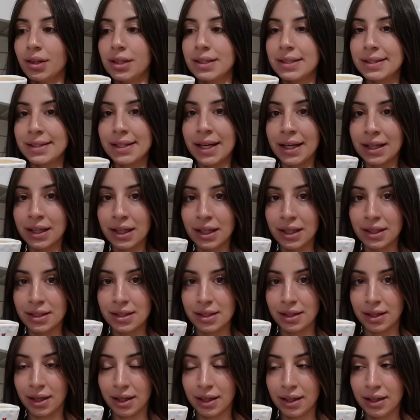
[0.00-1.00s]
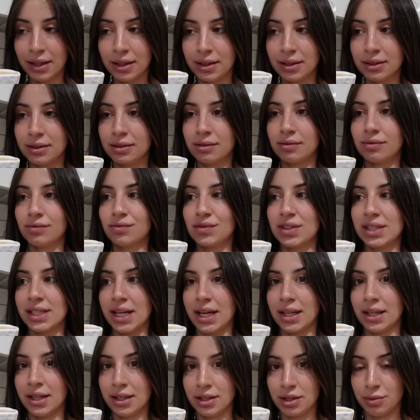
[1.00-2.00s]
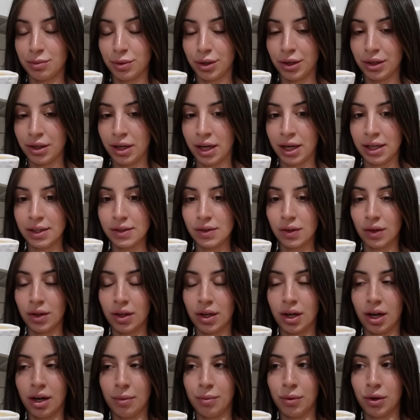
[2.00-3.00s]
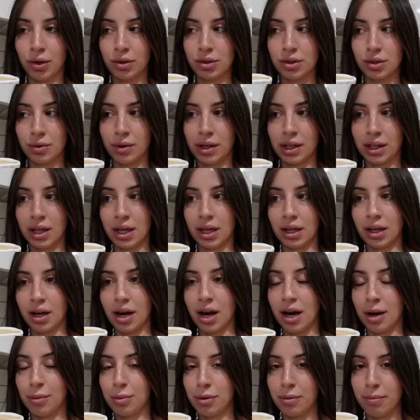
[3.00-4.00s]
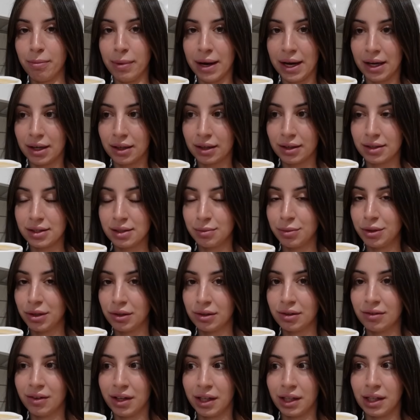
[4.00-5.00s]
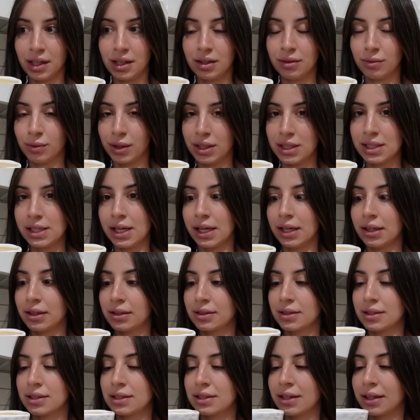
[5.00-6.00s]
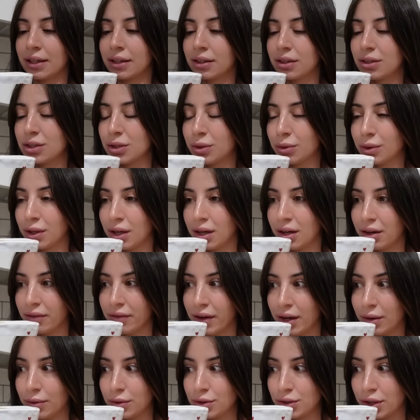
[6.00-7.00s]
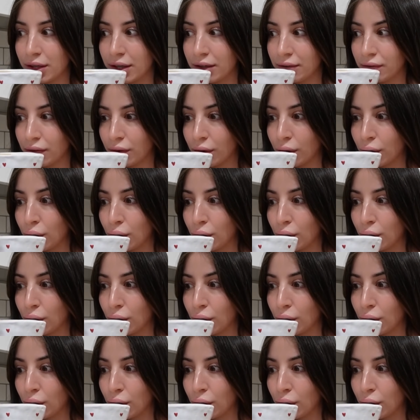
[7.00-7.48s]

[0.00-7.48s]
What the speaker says: stay there tonight, stay there tomorrow night, so that I'm not doing like up and back to Beyond the Valley in one day, because it's like a 2.5 hour drive.